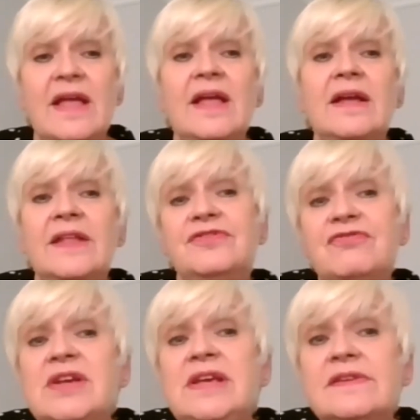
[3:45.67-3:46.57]
And the
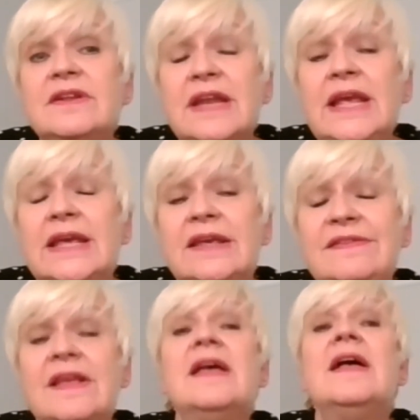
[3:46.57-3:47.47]
reason is
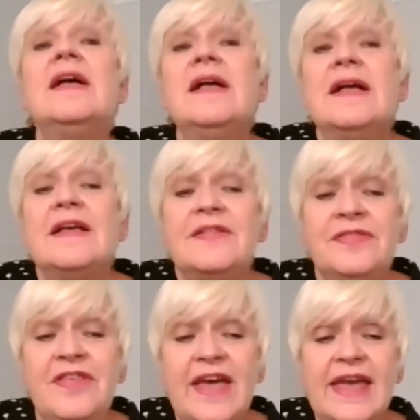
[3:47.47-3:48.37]

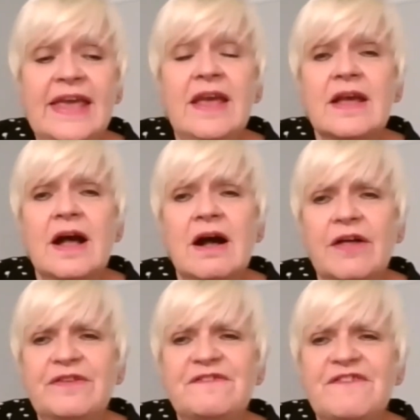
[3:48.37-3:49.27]
they are
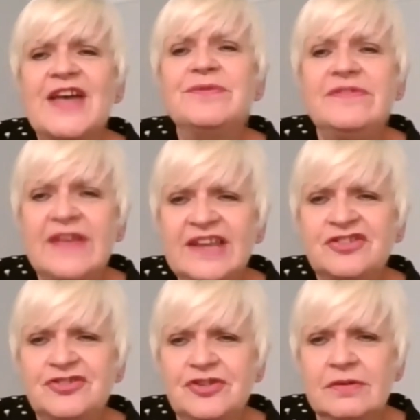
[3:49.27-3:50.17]
the
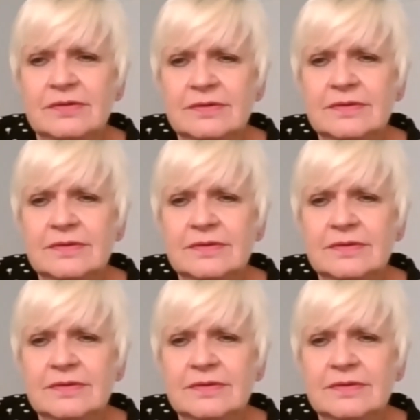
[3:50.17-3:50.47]
foundation.